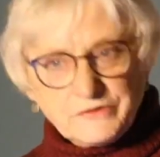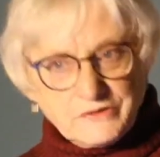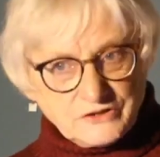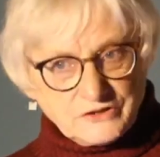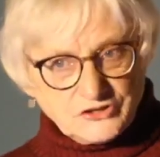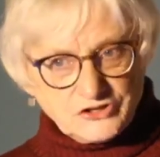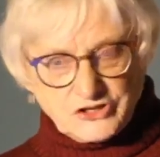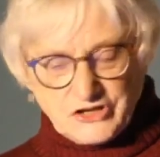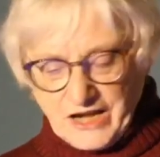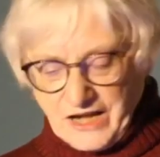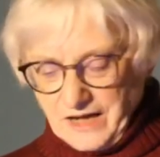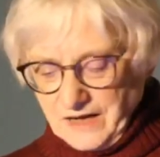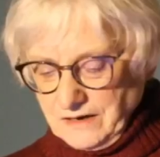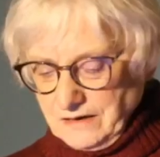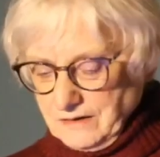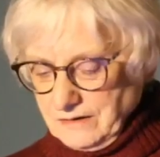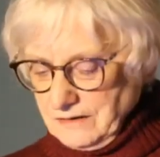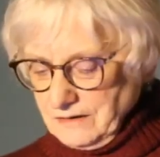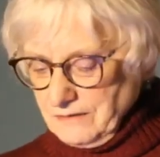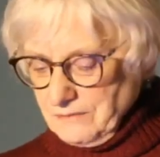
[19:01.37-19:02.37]
than
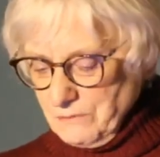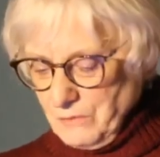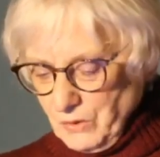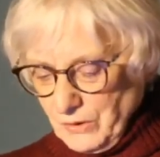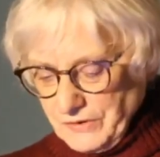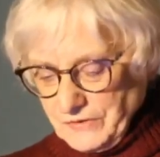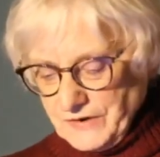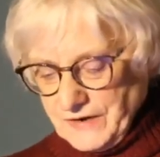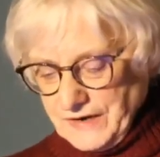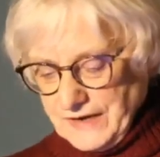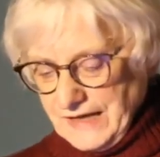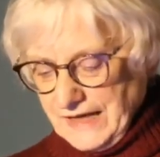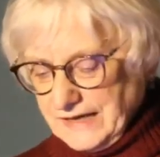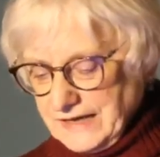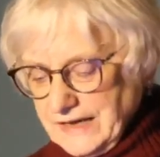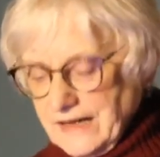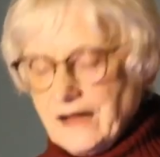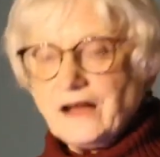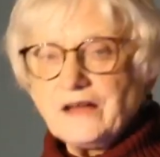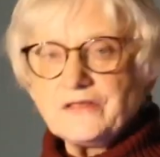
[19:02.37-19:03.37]
Shane, more than
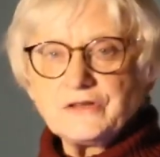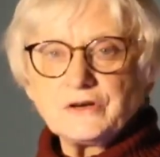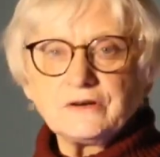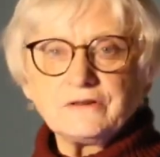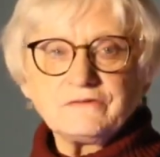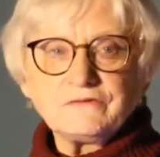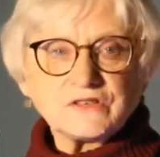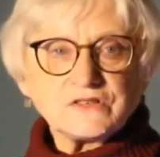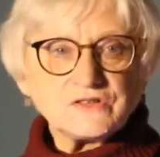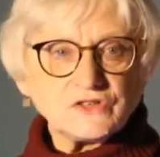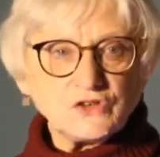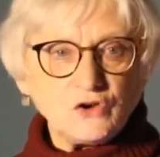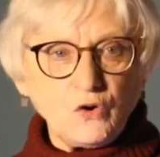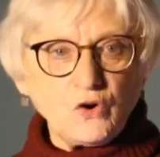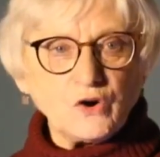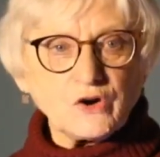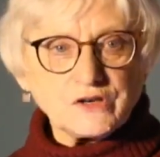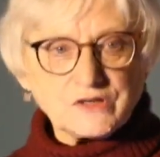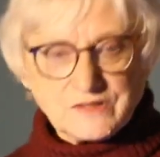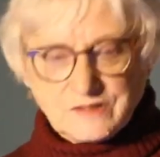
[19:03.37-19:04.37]
any other of the
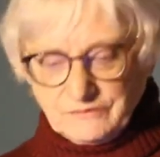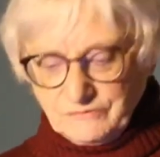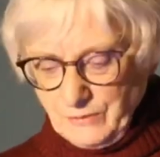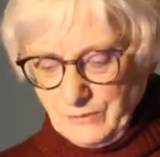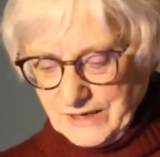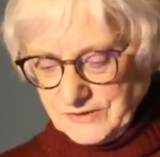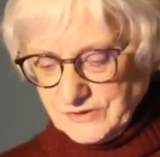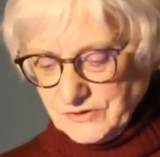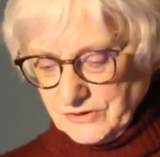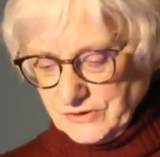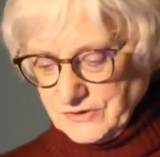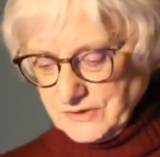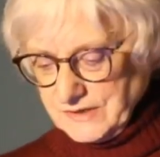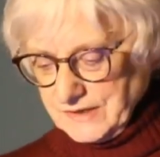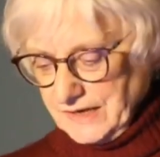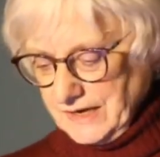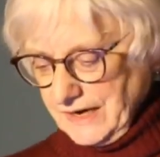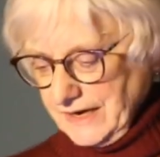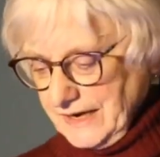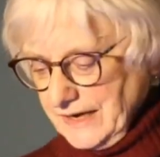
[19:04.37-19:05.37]
scores of Westerns
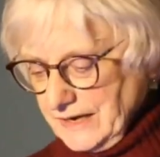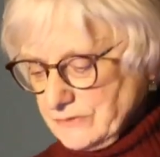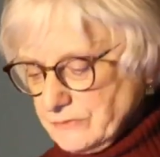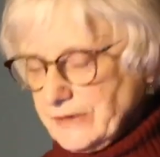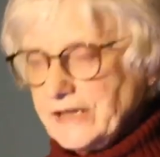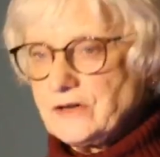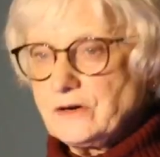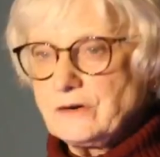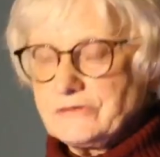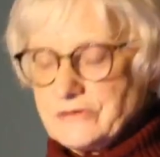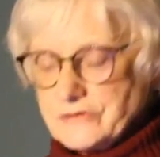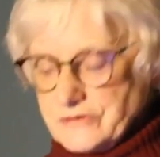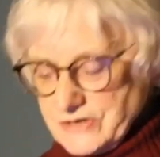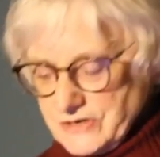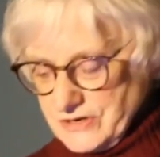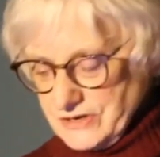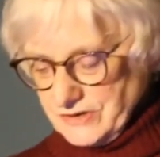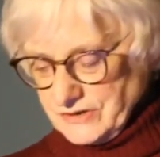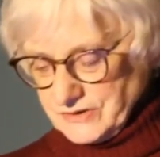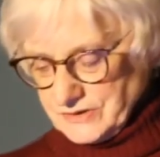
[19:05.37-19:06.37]
that I had read over the
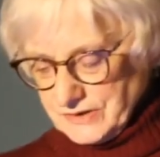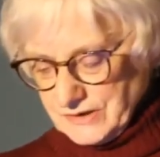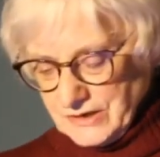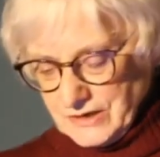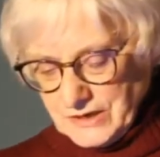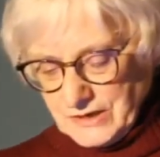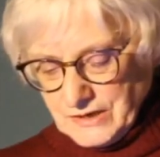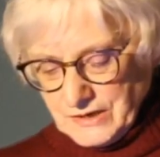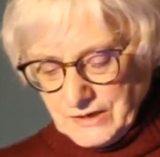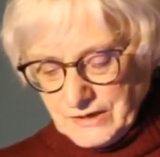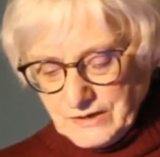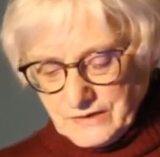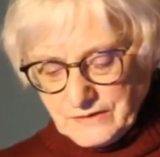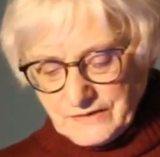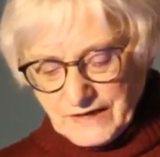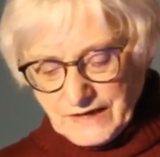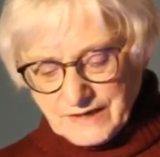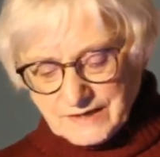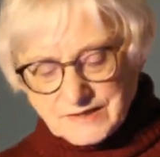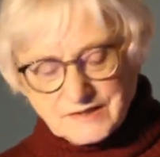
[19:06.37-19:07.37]
years,
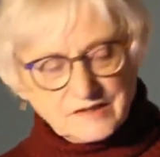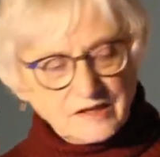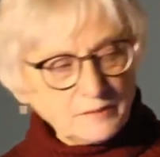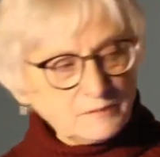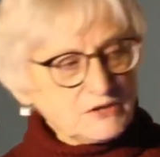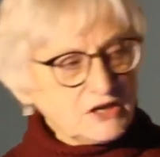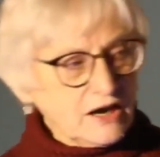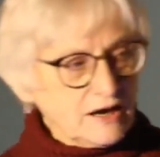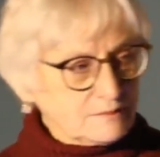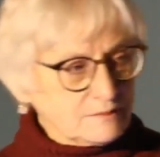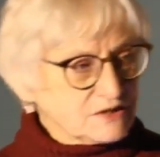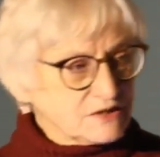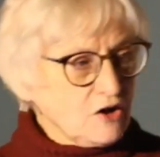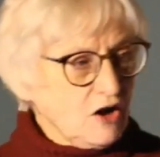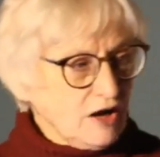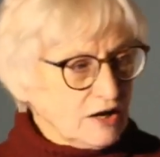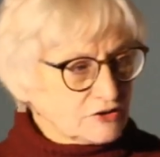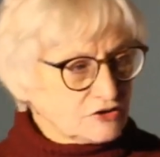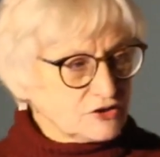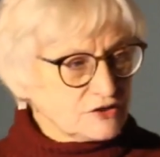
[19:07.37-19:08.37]
that I sometimes
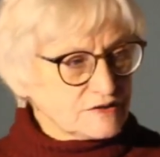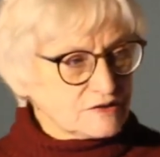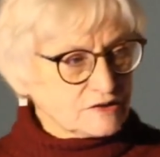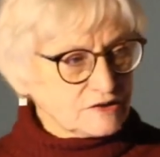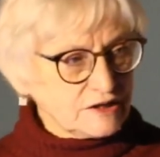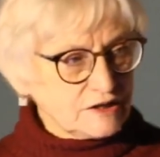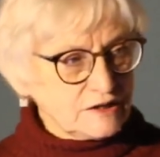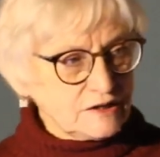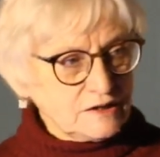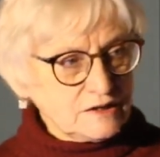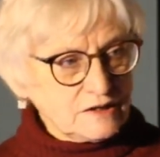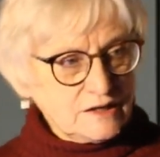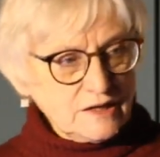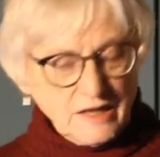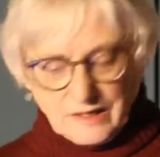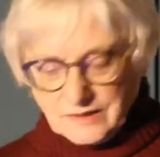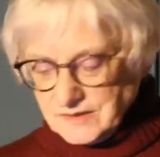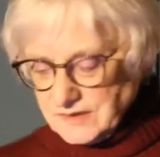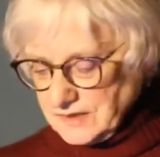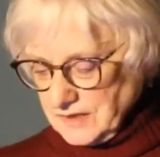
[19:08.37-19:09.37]
consciously
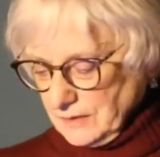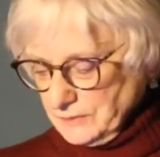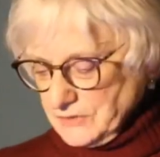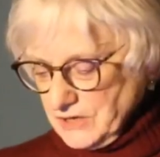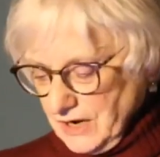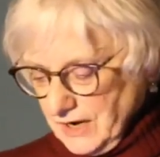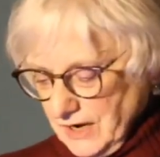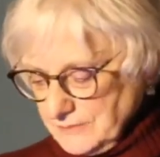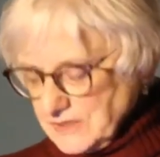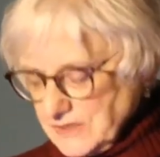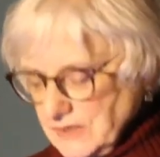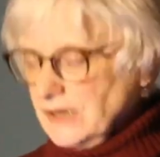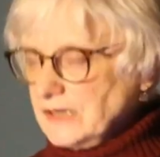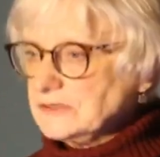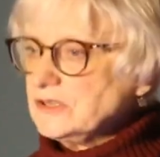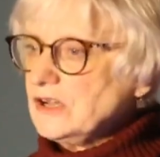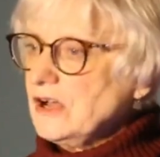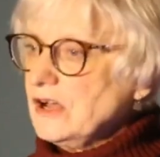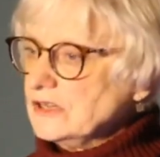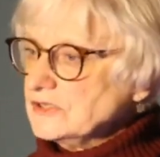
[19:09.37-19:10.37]
and sometimes
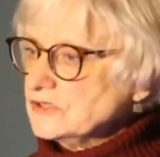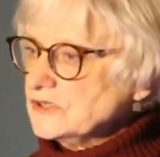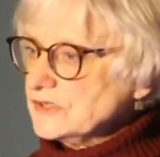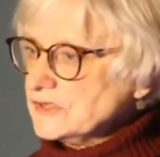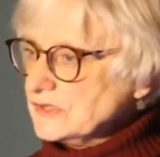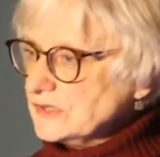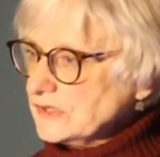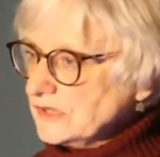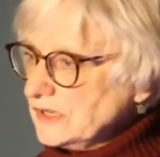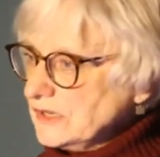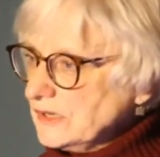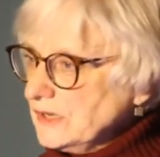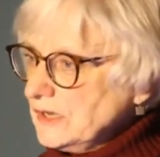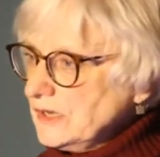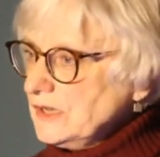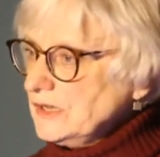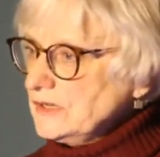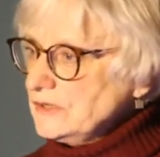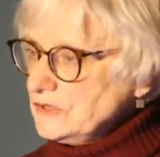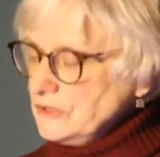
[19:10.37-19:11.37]
unconsciously
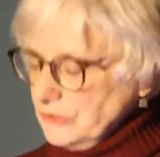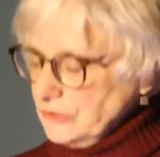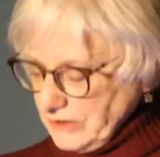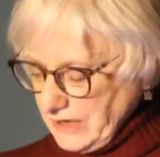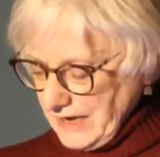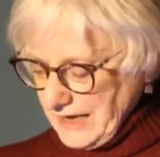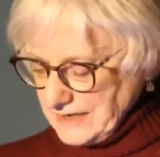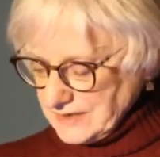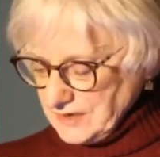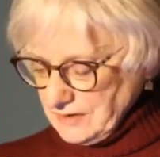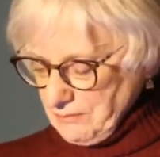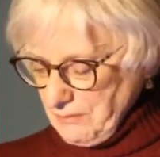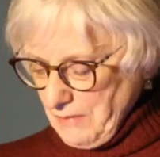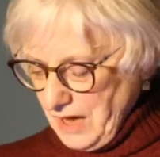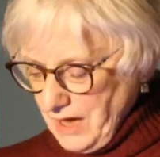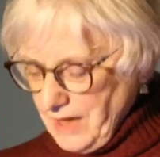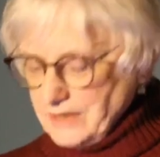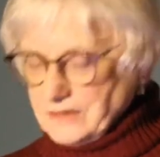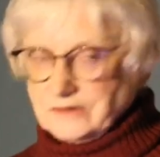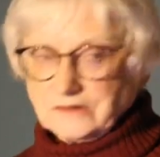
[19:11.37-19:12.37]
took as a
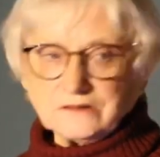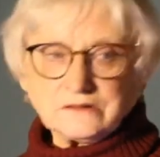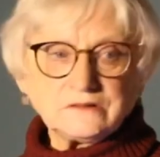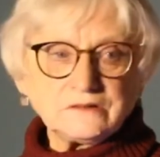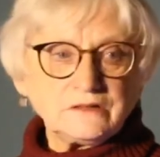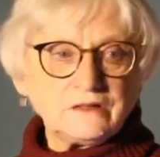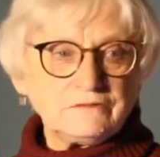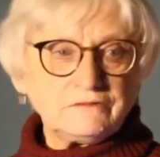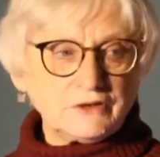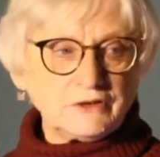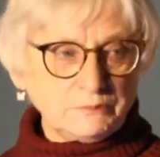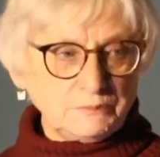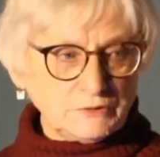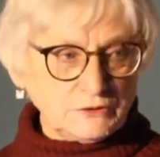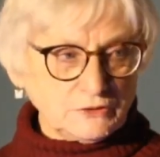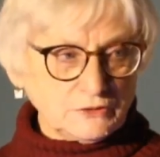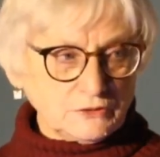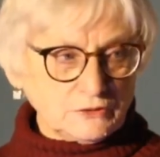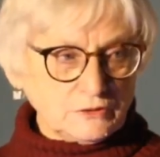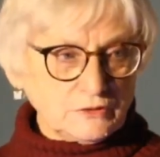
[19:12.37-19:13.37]
model for
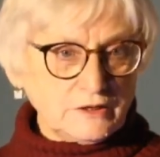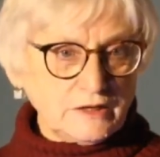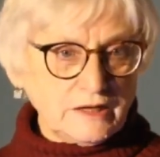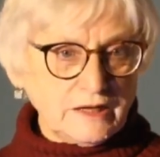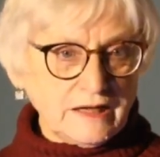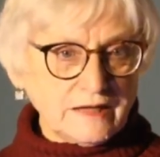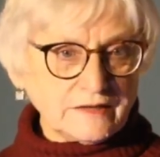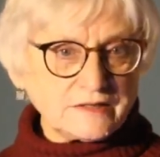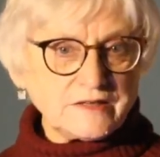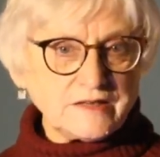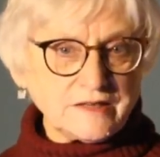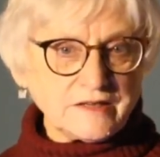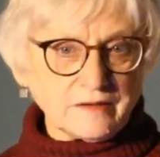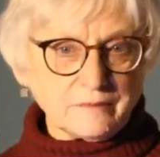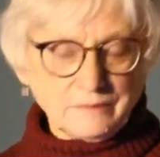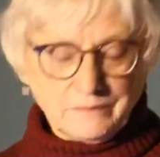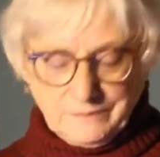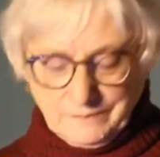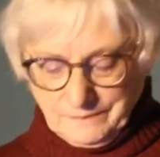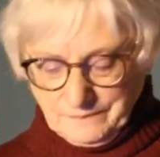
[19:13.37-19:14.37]
Blue and Tim.